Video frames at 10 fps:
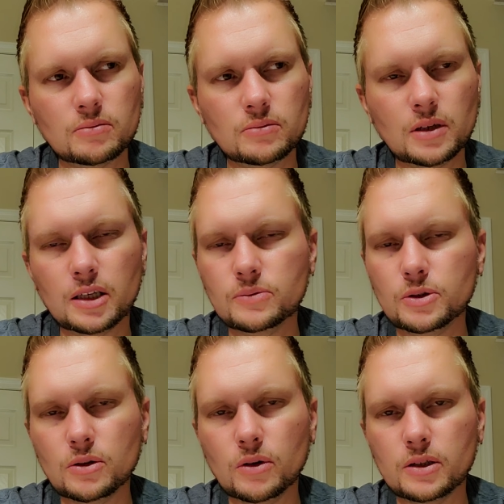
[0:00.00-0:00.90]
Ask me a
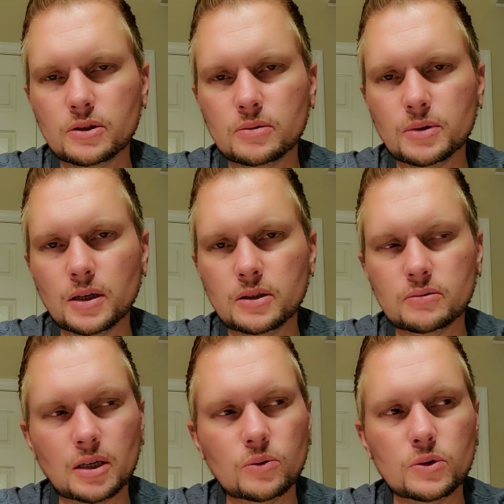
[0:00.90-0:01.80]
question about it.
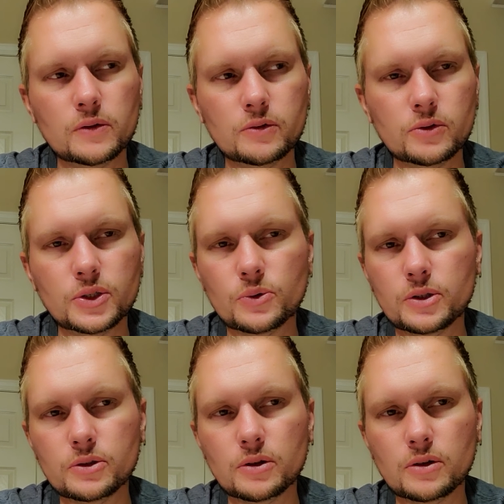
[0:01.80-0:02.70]
I won't even do any
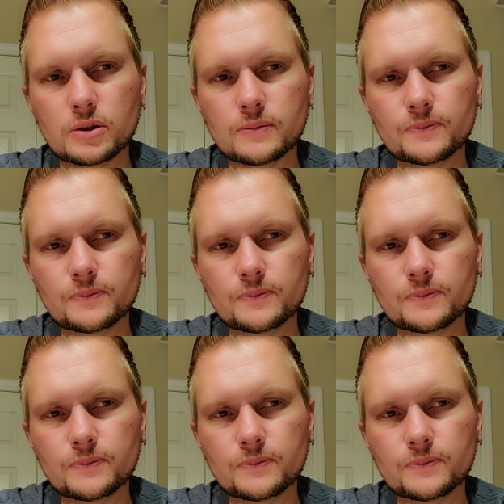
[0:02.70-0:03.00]
research.